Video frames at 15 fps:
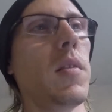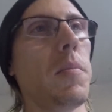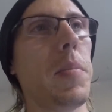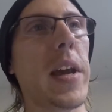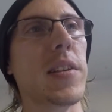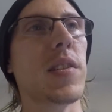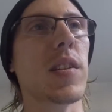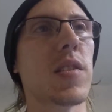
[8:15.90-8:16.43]

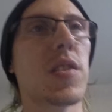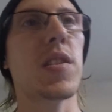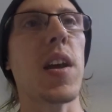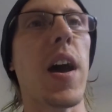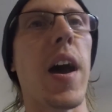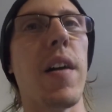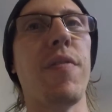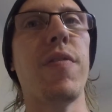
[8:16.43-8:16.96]
basic
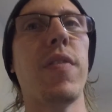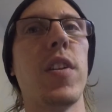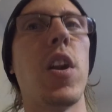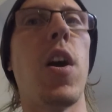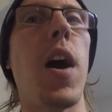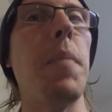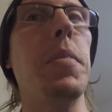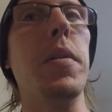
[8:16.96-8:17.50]
stuff.
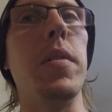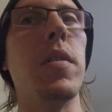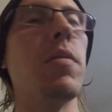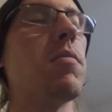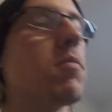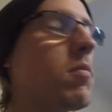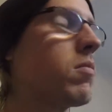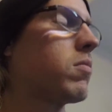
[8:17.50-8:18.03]
I'd be
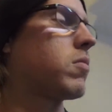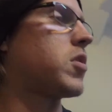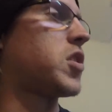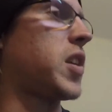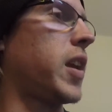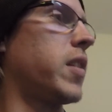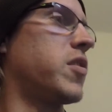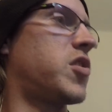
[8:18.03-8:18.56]

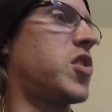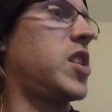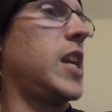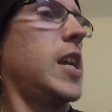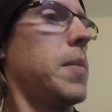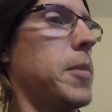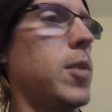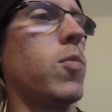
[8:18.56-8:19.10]
seeing
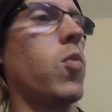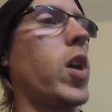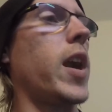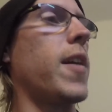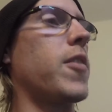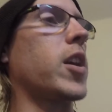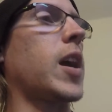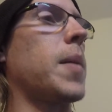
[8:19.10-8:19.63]
steam and
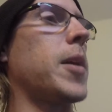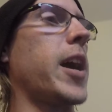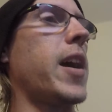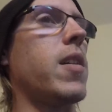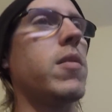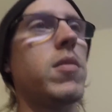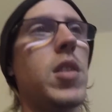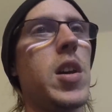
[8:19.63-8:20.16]
whatever coming
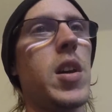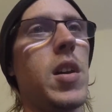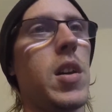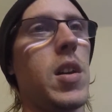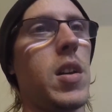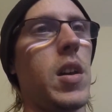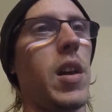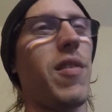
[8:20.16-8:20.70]
out.
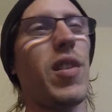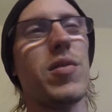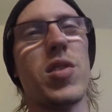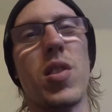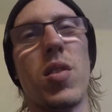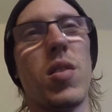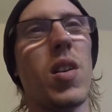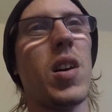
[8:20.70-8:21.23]
If it was
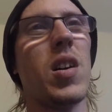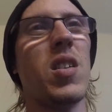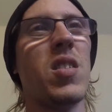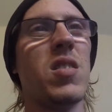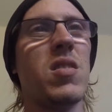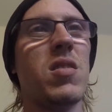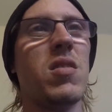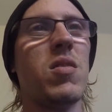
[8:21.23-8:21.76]

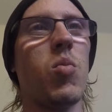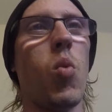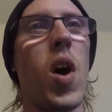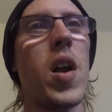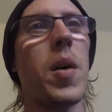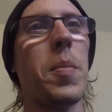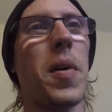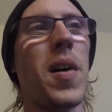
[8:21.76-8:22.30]
a
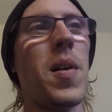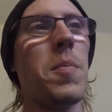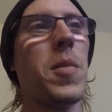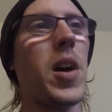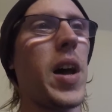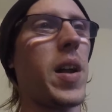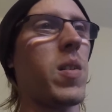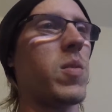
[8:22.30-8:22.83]
water pump,
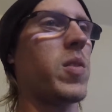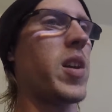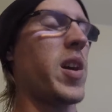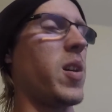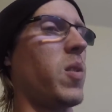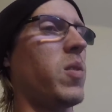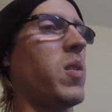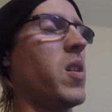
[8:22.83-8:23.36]
I don't
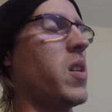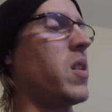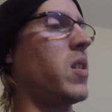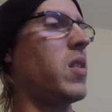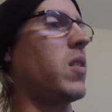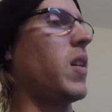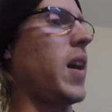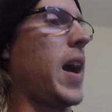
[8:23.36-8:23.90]
know
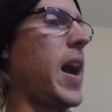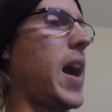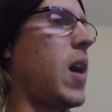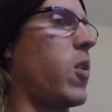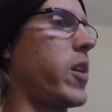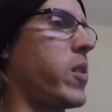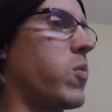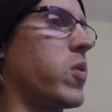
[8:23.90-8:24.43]

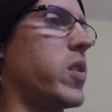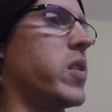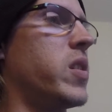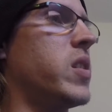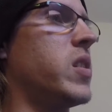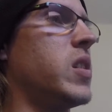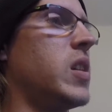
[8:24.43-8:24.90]
how it would,